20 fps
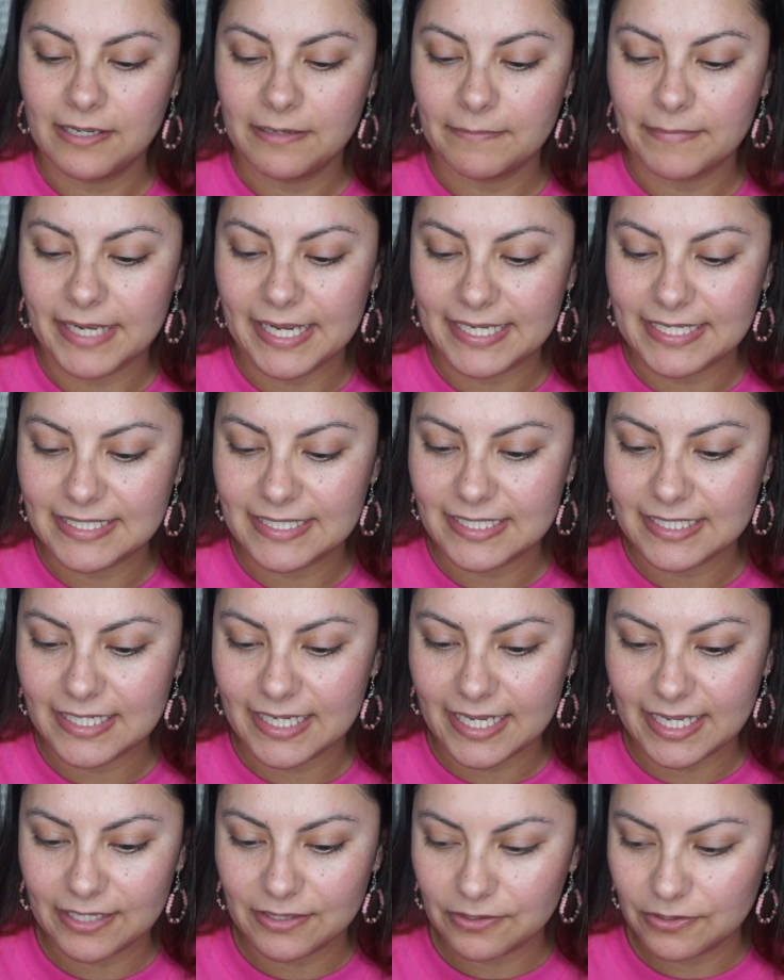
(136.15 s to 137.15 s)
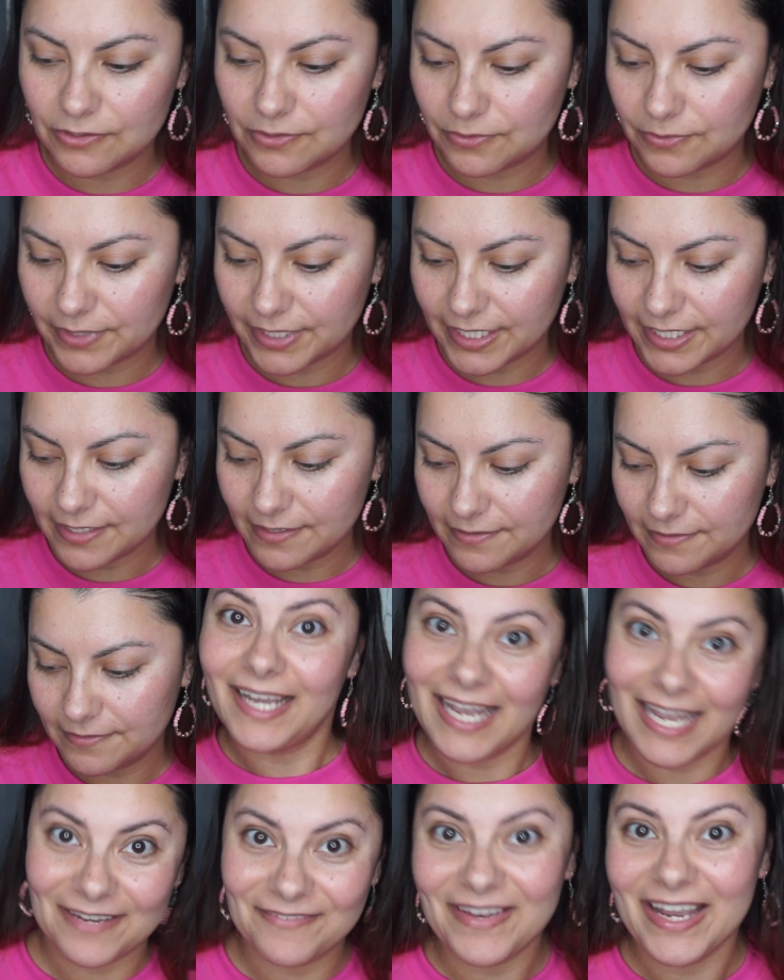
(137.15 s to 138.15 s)
Mine's in N3.
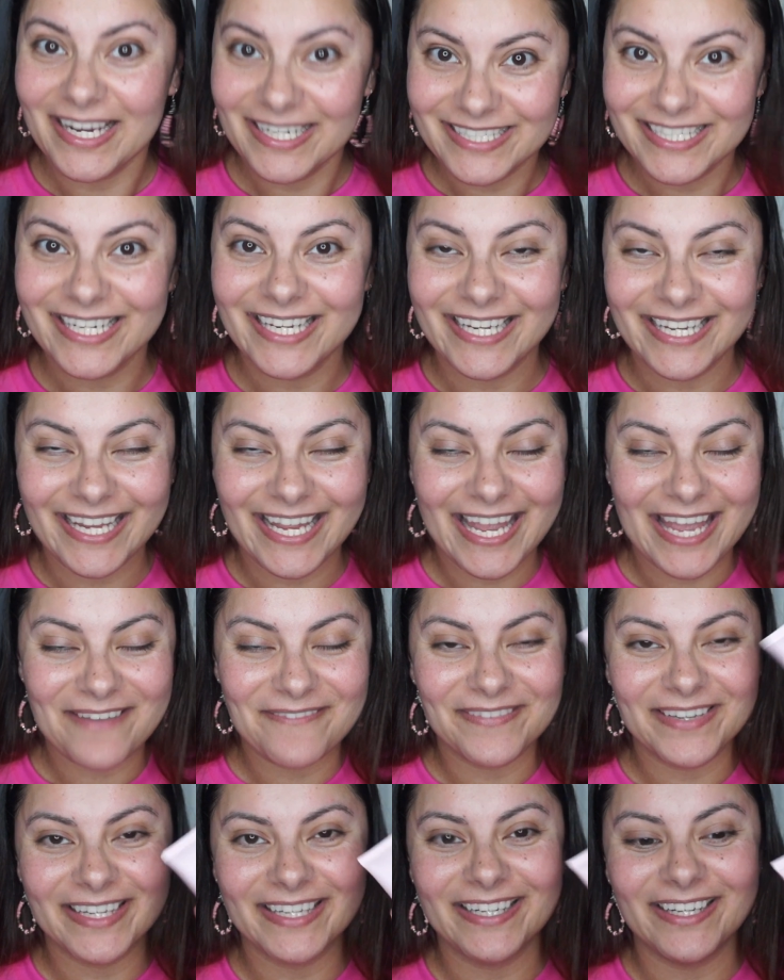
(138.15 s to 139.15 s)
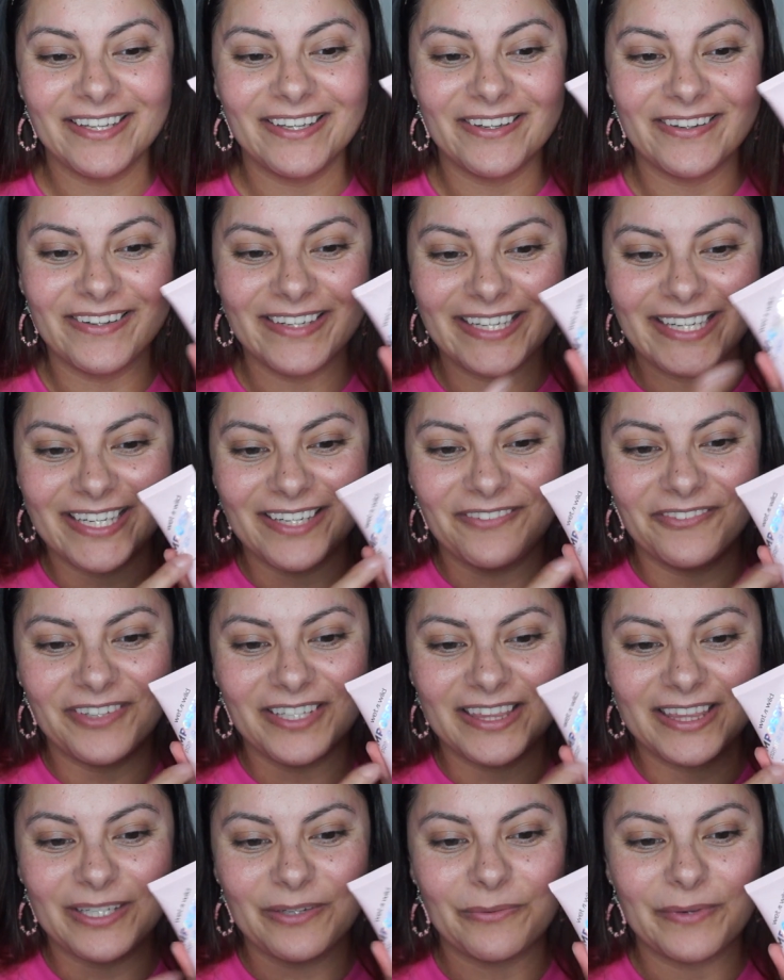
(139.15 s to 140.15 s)
I'm gonna go in
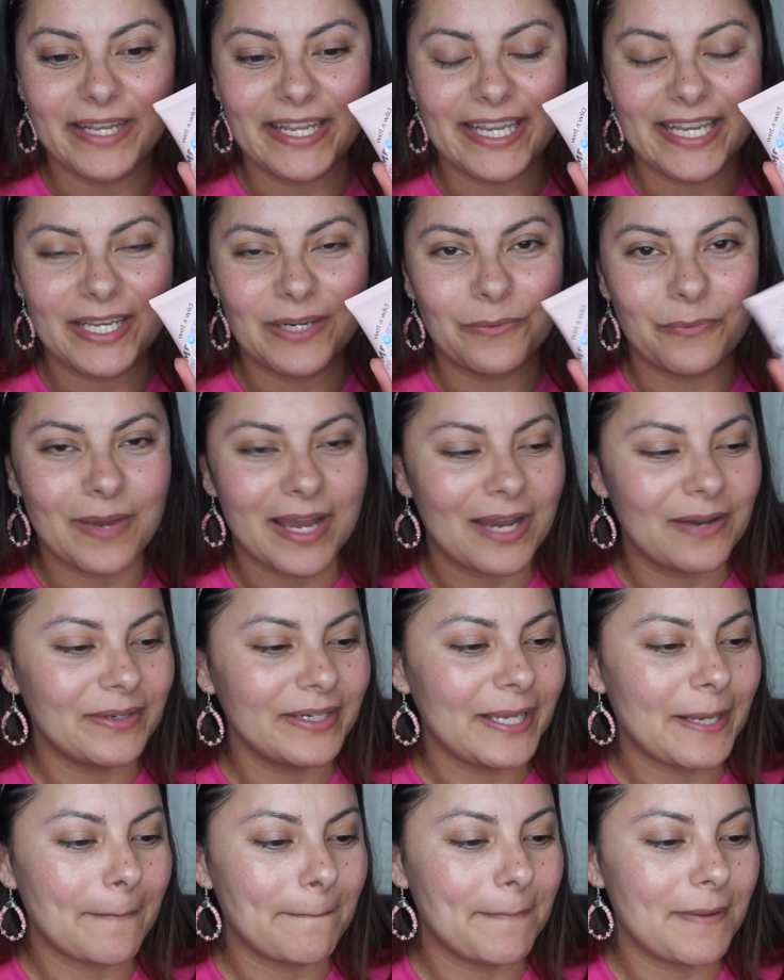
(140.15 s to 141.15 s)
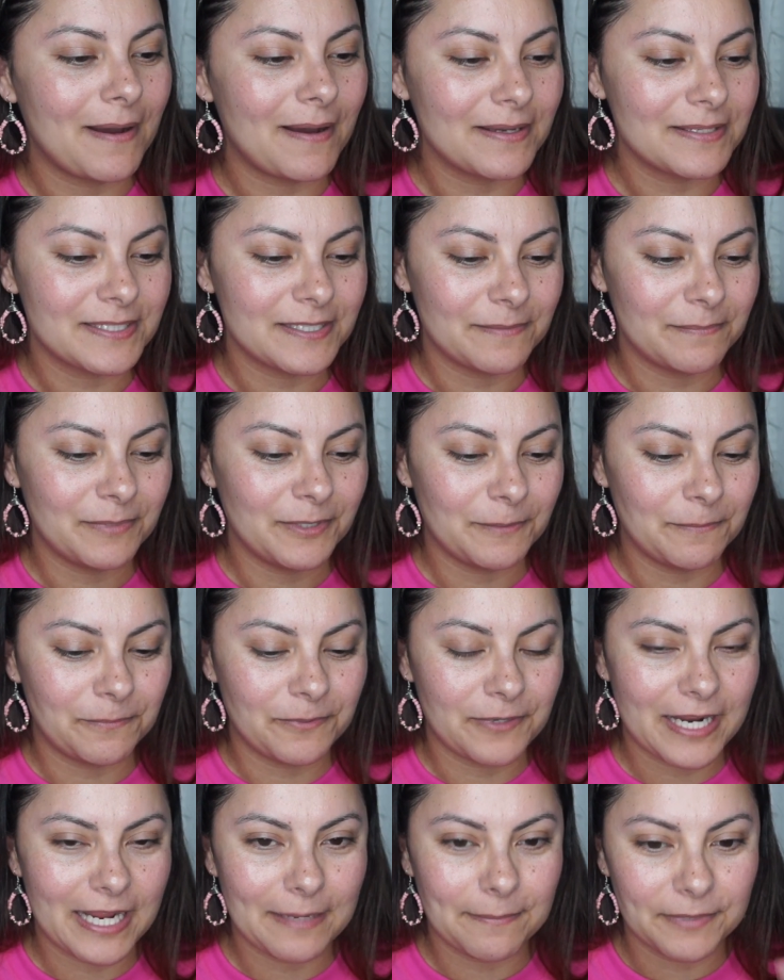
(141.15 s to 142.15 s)
with the Wet n Wild Impossible
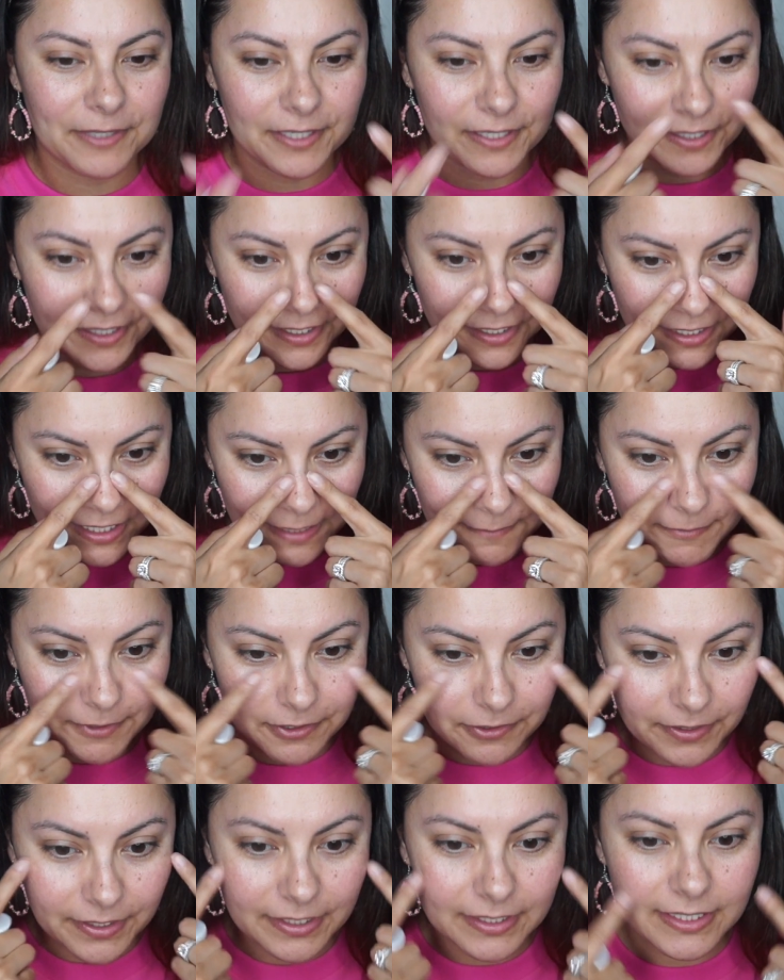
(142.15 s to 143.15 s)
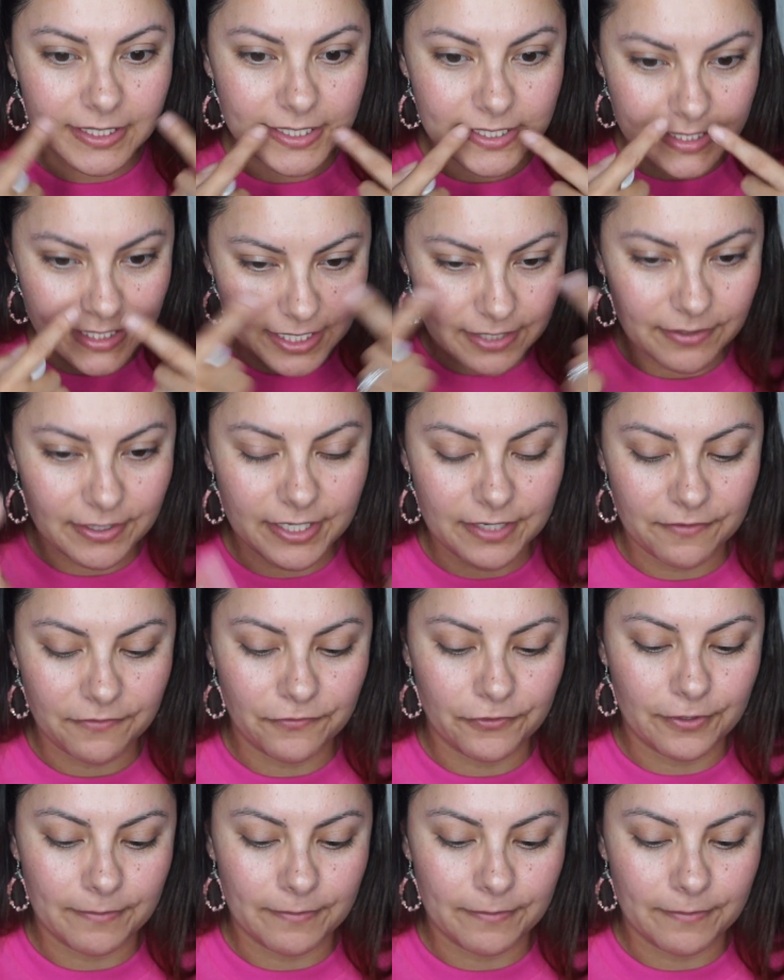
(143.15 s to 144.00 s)
Primer. I'm gonna go in this area for